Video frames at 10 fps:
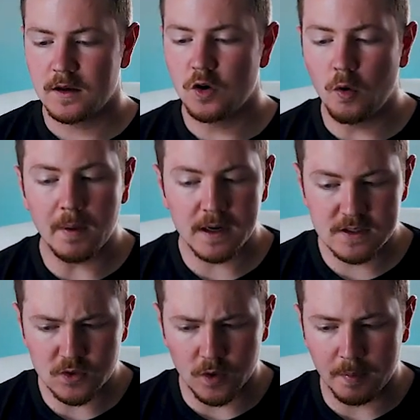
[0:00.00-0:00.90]
Nobody
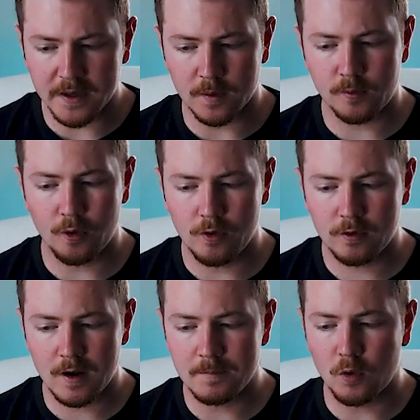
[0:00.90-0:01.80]
is going to buy your
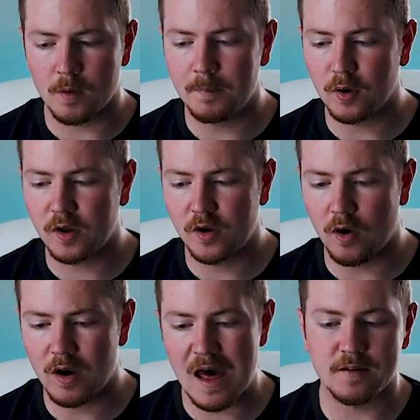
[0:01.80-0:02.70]
program or book a
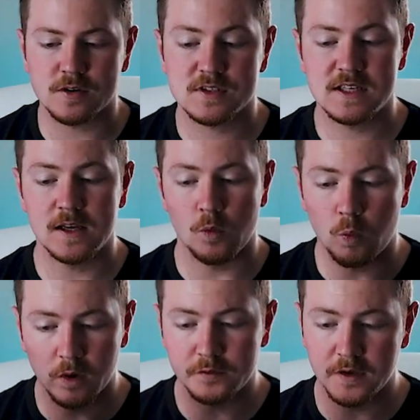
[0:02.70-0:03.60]
call after seeing
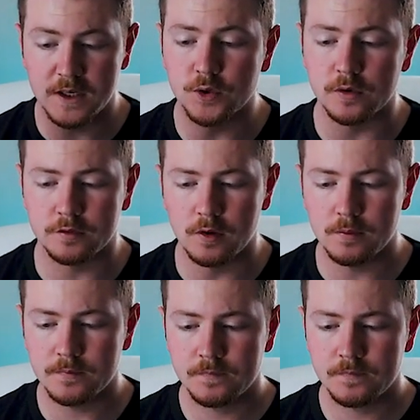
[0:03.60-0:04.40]
one video of you.